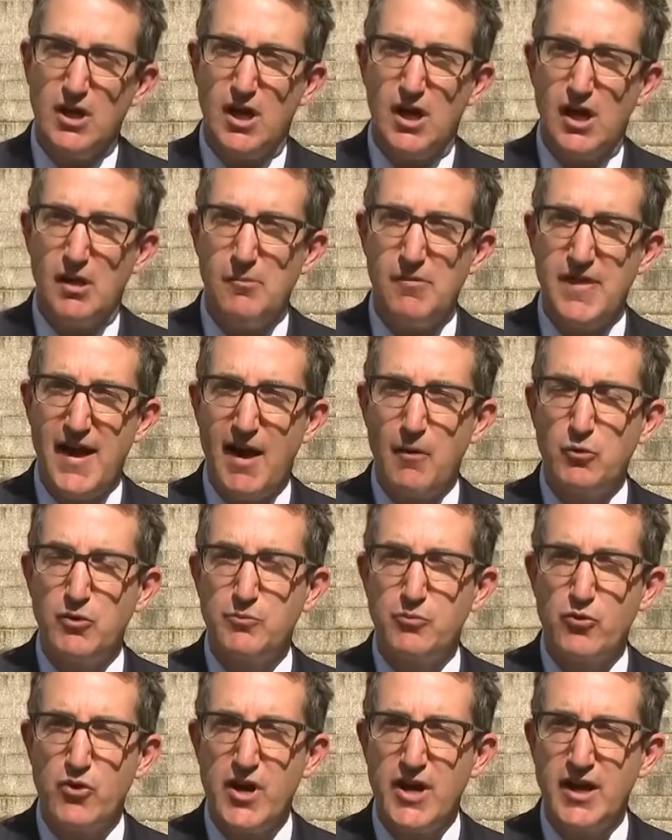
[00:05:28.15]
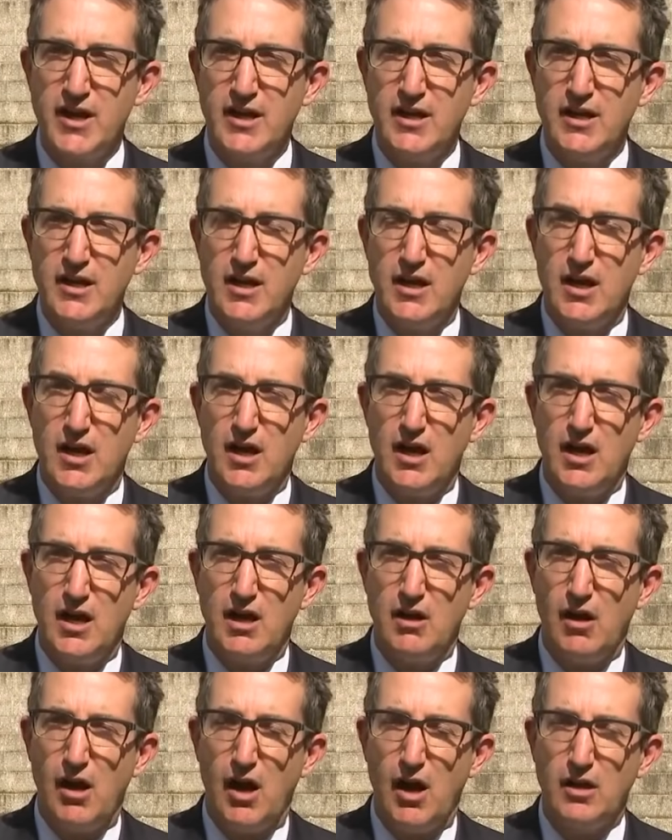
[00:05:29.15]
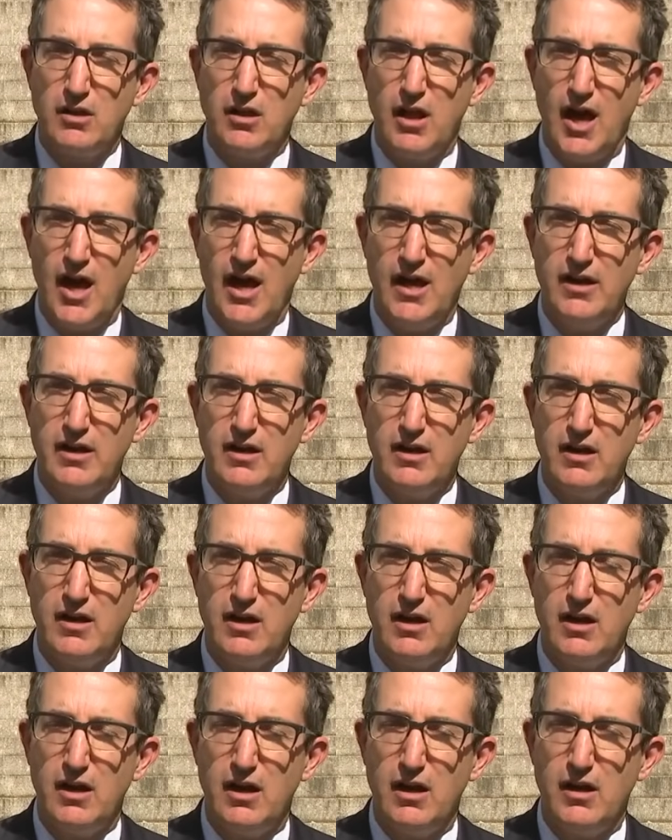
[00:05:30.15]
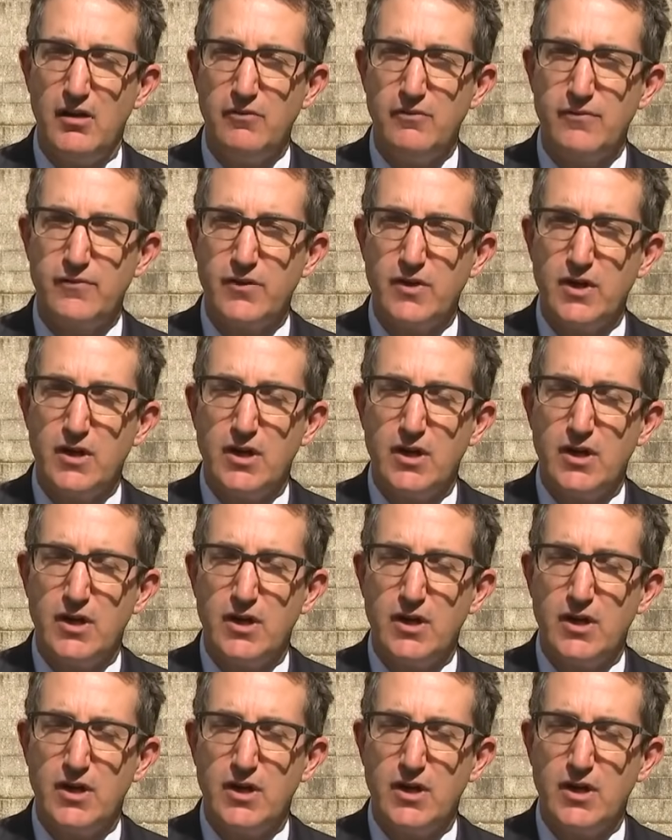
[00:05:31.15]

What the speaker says: That would bring a lot of